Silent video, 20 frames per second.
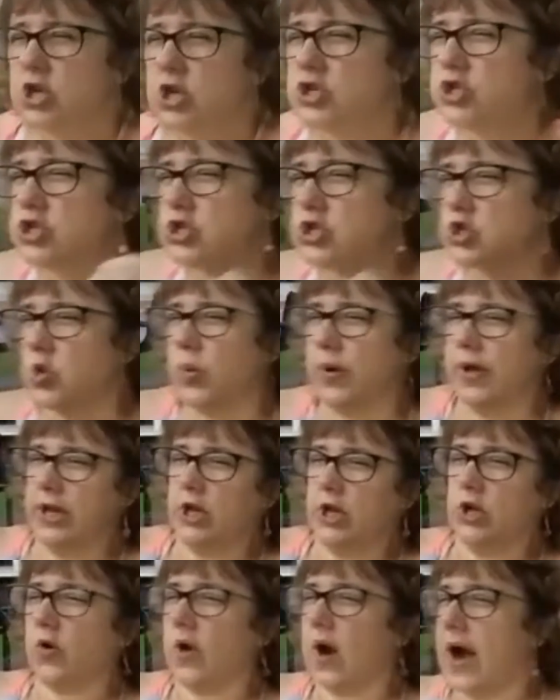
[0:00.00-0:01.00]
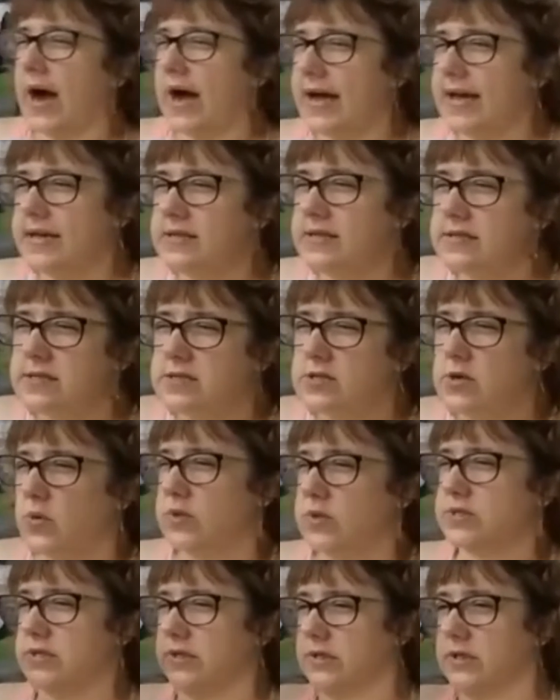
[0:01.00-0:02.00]
squint your eyes so
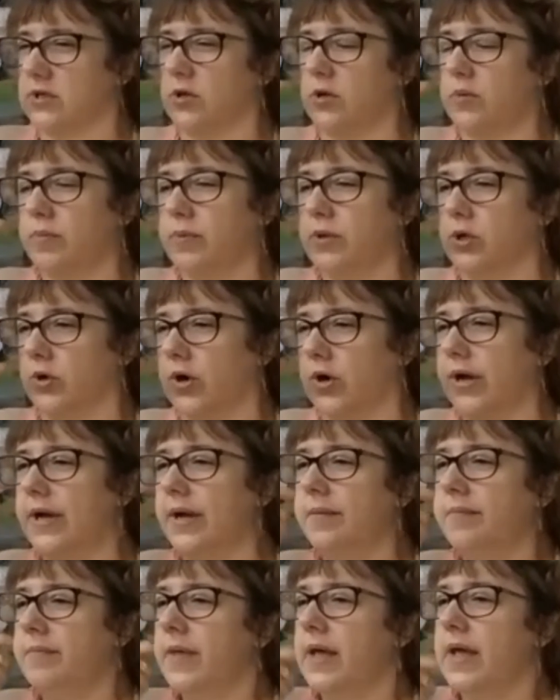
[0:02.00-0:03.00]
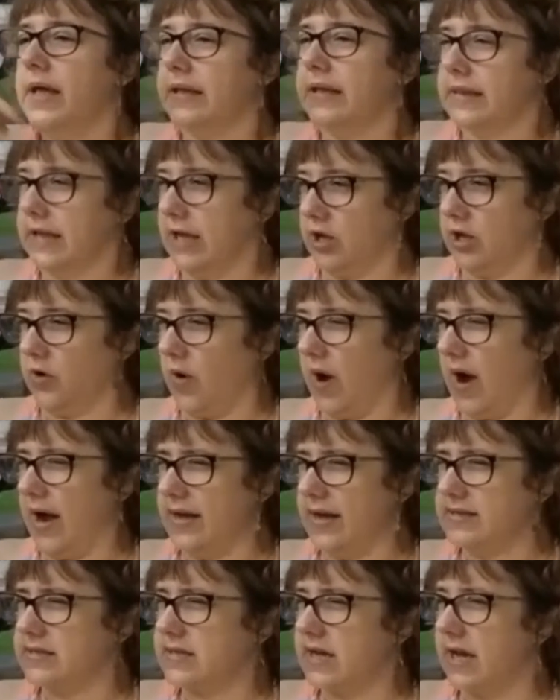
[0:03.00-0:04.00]
it's a little blurry. Let your
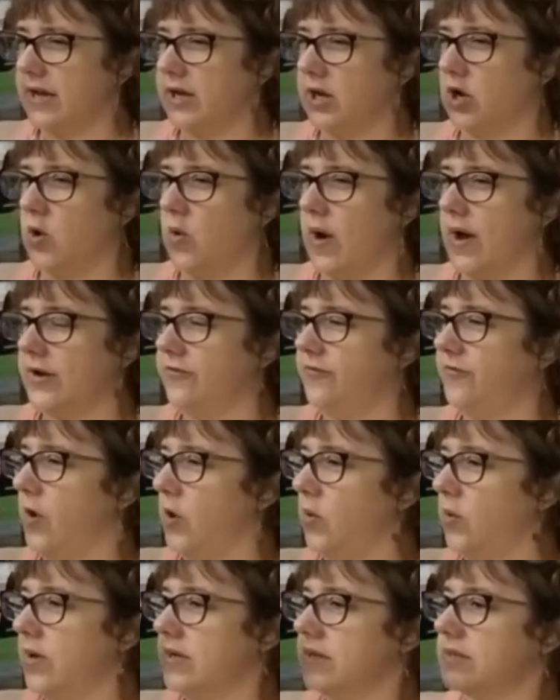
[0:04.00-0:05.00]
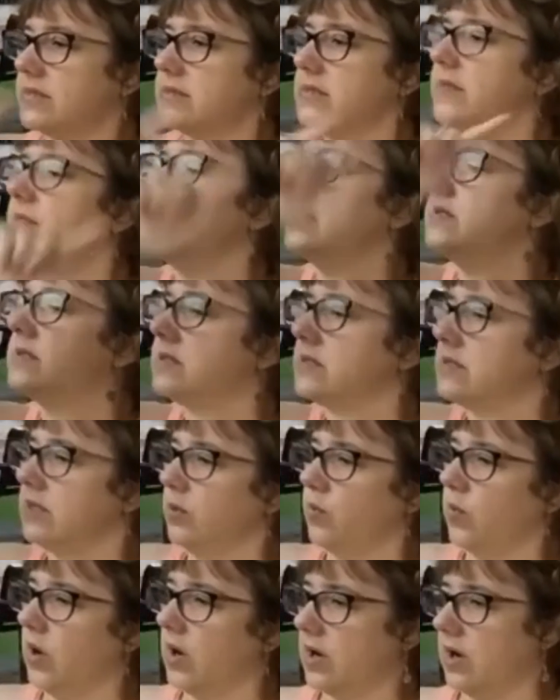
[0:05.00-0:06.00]
eyes kind of go out of focus, and then see
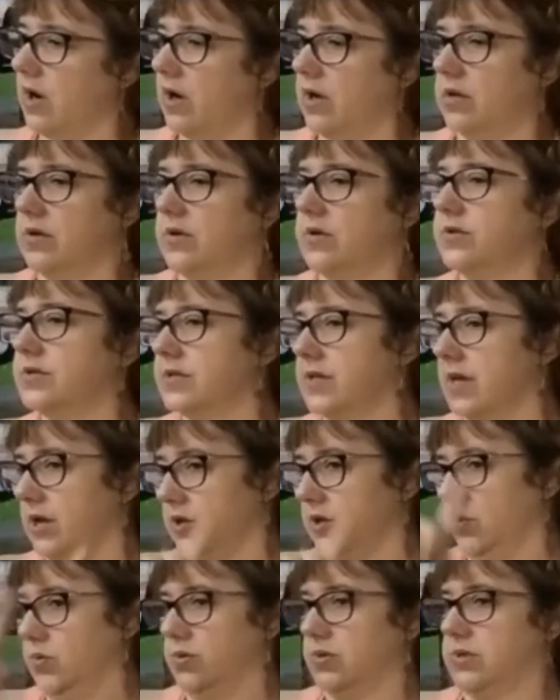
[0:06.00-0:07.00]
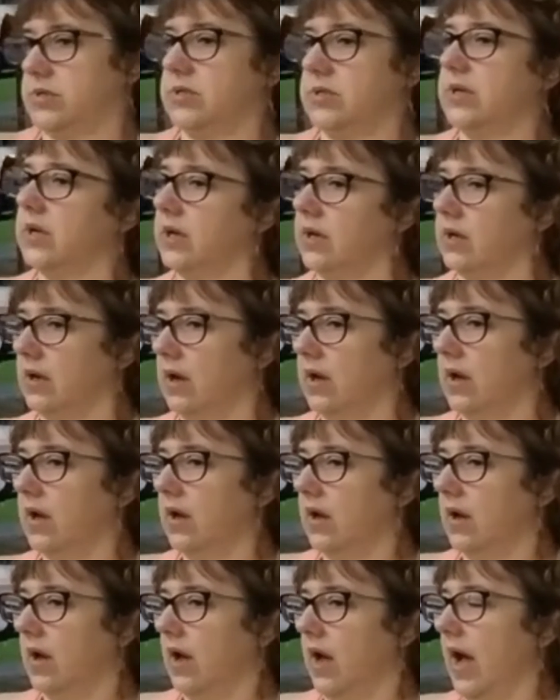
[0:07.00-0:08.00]
what colors that you see.
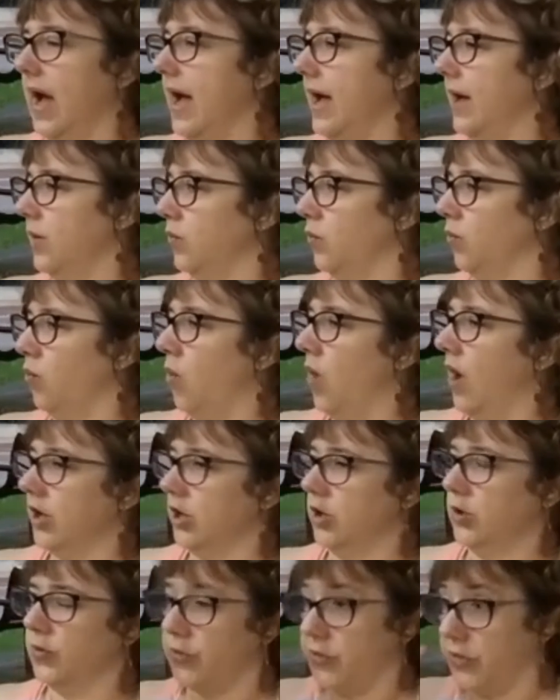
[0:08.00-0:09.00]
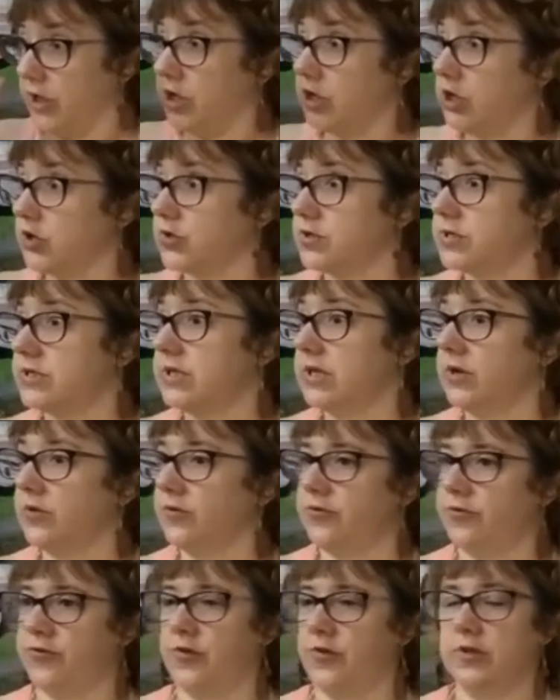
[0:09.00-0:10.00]
And what you think you're seeing
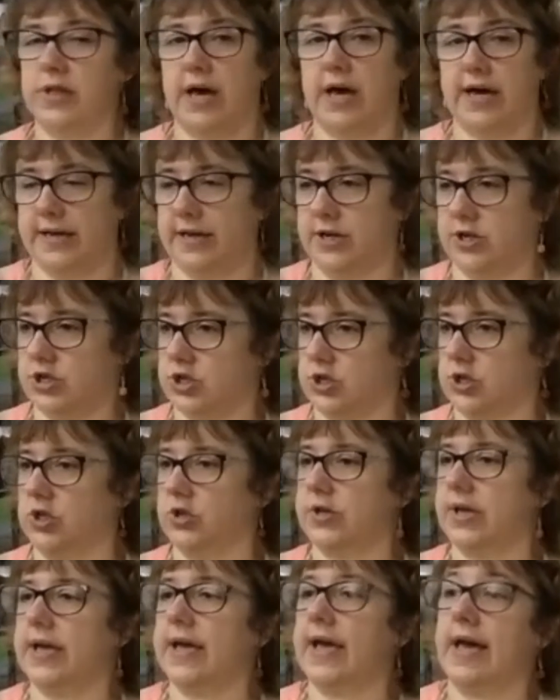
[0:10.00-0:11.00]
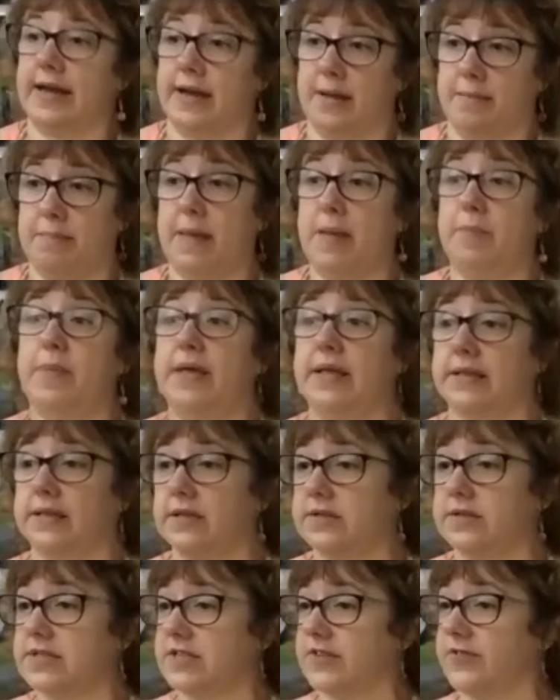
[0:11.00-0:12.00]
full on as you're looking at it may be a
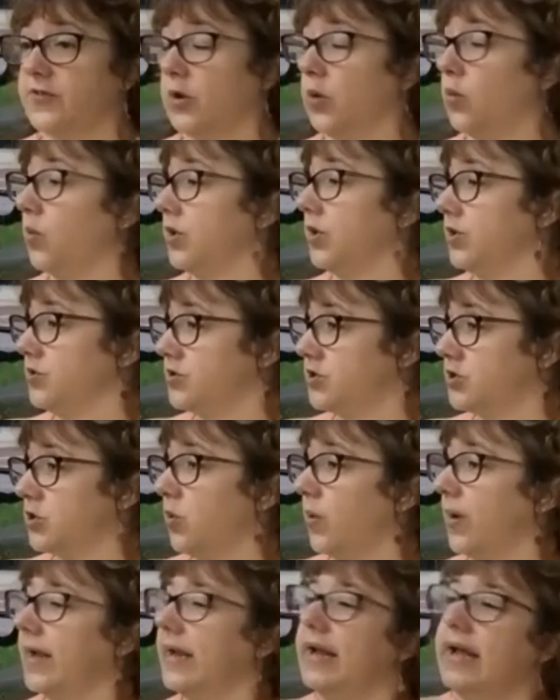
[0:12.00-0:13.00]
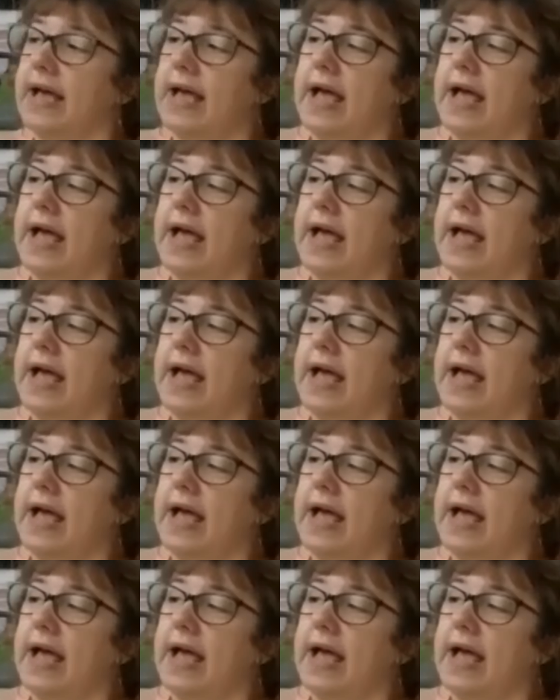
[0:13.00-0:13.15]
little different when you squint,